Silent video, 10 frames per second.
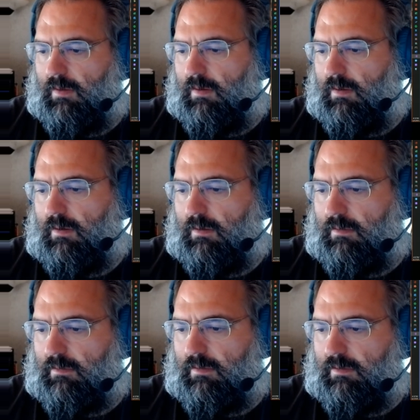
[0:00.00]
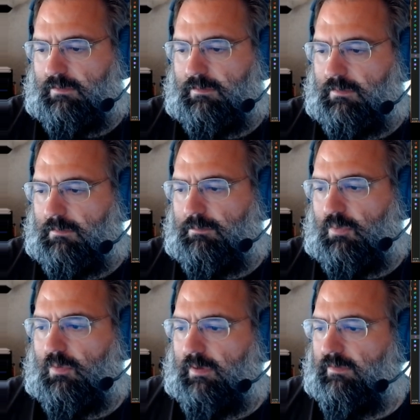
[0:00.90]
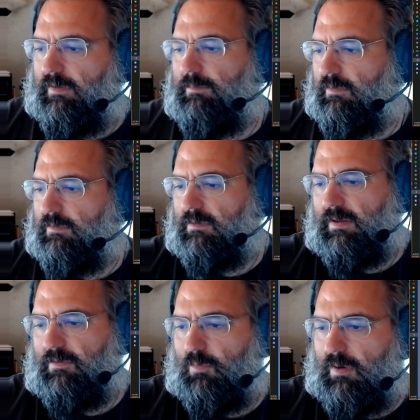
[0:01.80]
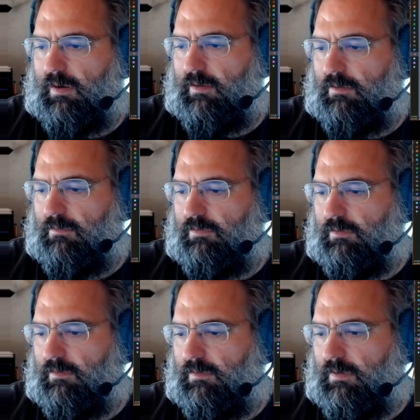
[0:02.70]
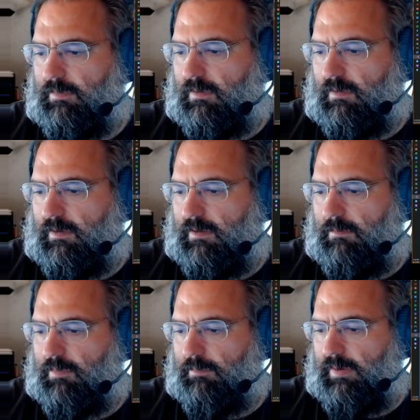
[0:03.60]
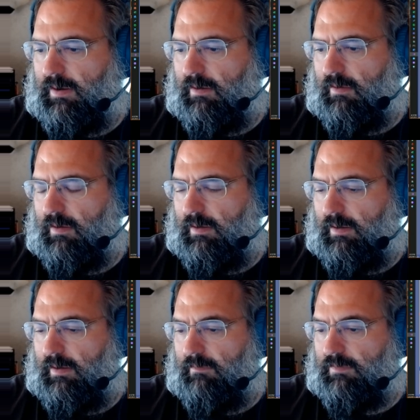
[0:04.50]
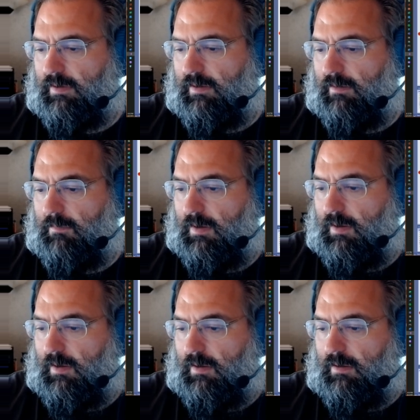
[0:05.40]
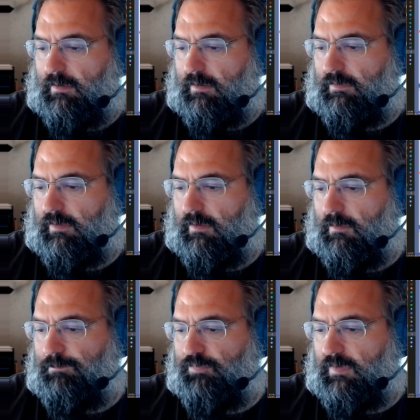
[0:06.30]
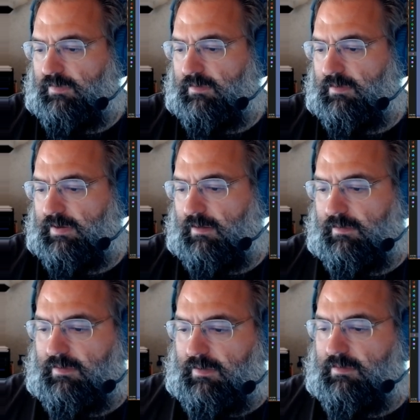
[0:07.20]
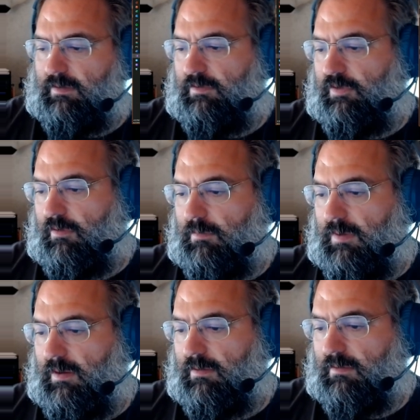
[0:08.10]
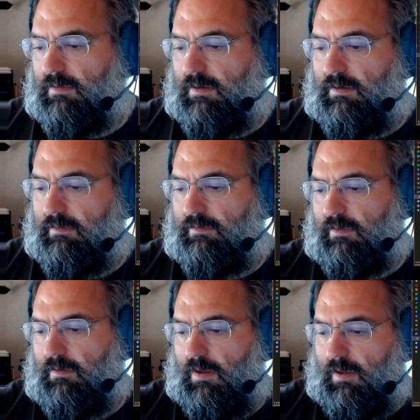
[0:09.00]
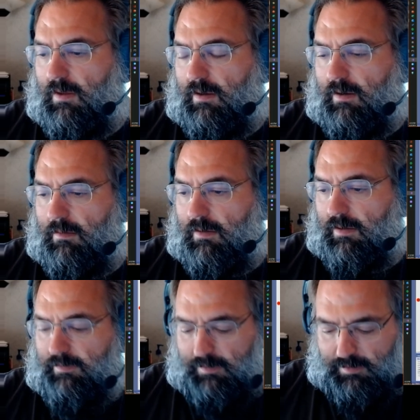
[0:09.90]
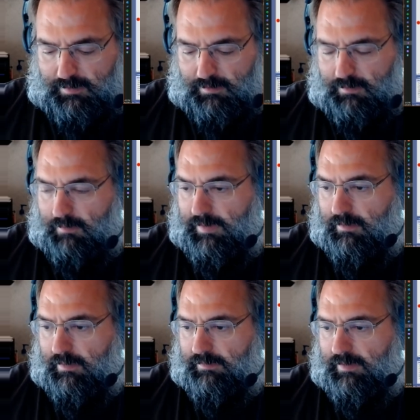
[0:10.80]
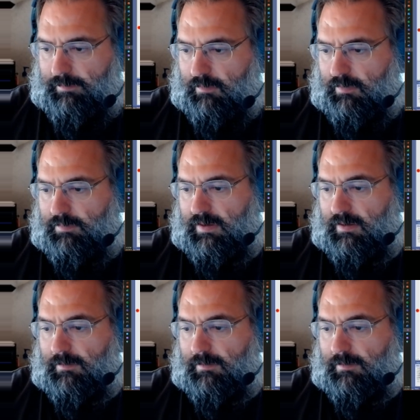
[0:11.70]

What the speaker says: and it's poor examples, and that's why you should typically prepare ahead of time. So this is IntelliSense, and it's showing me the things. So I guess a better example would be,